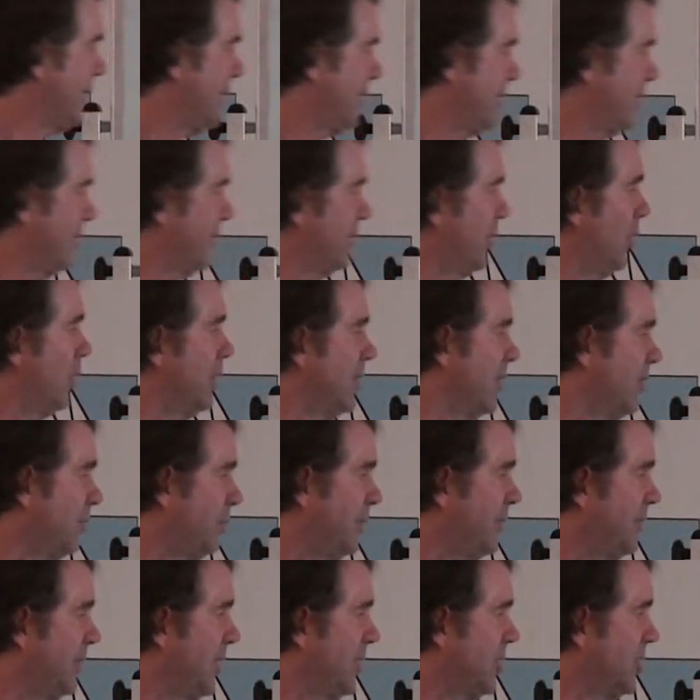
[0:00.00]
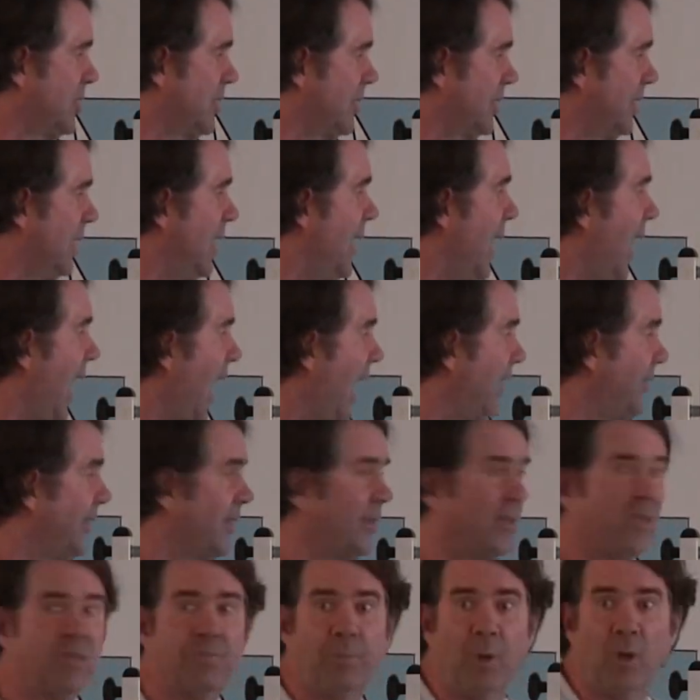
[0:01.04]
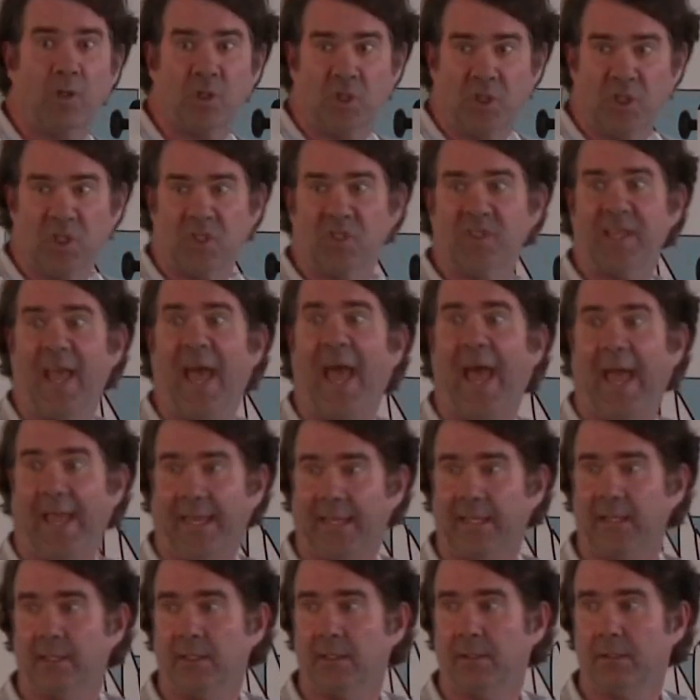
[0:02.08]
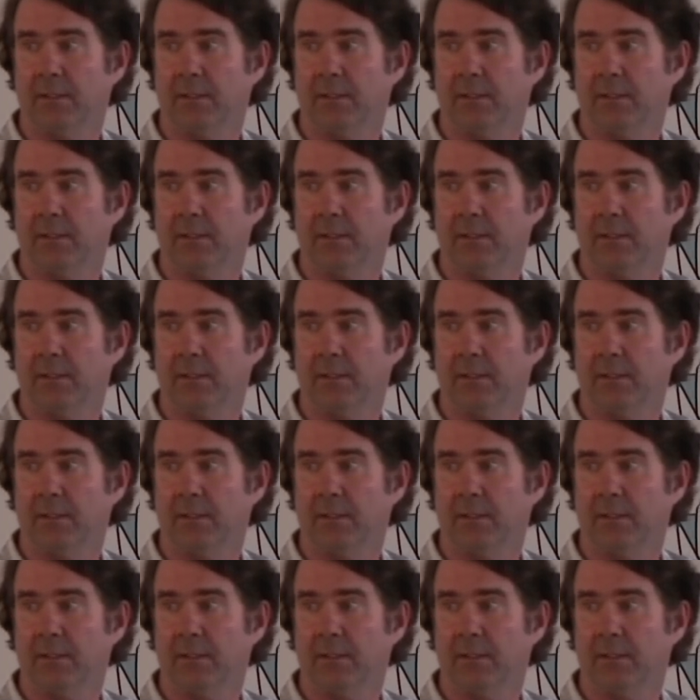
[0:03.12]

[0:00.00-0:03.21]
to get to the zone in this position, I think this boat should just tack.